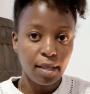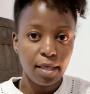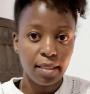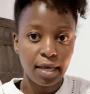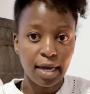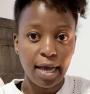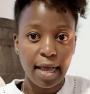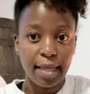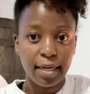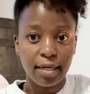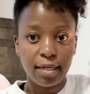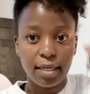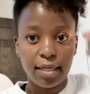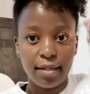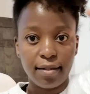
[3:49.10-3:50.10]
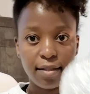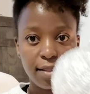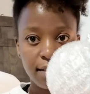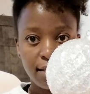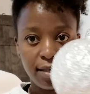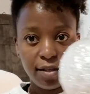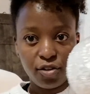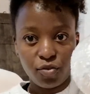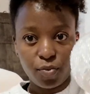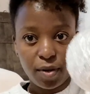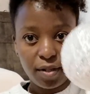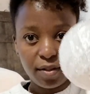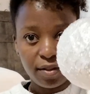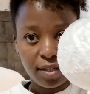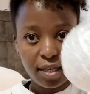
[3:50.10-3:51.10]
the kind is these
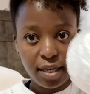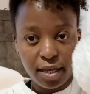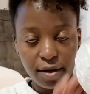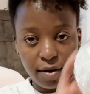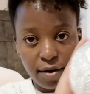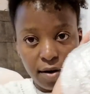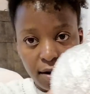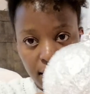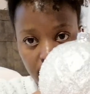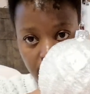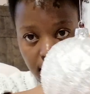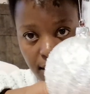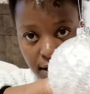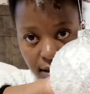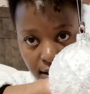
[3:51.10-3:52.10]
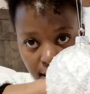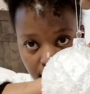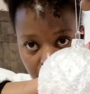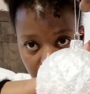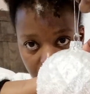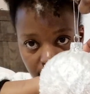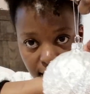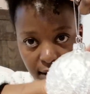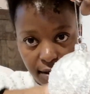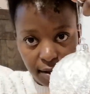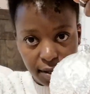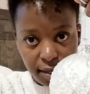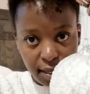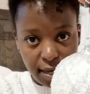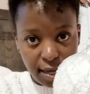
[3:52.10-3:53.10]
ones here.
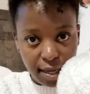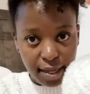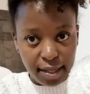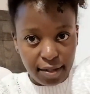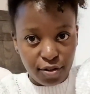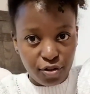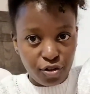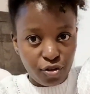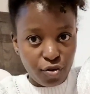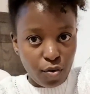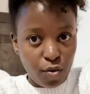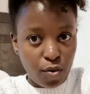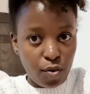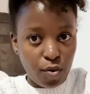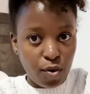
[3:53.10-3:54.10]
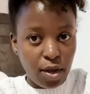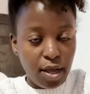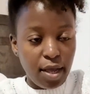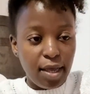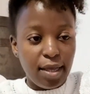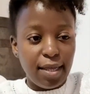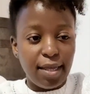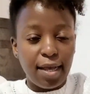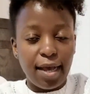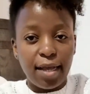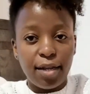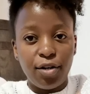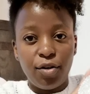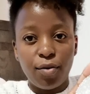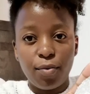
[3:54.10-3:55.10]
Yeah, it's so,
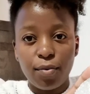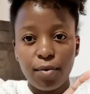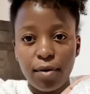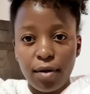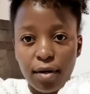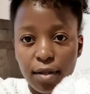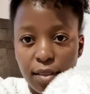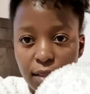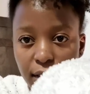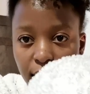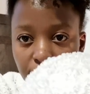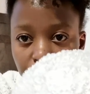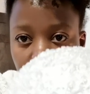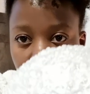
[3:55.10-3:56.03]
I don't think you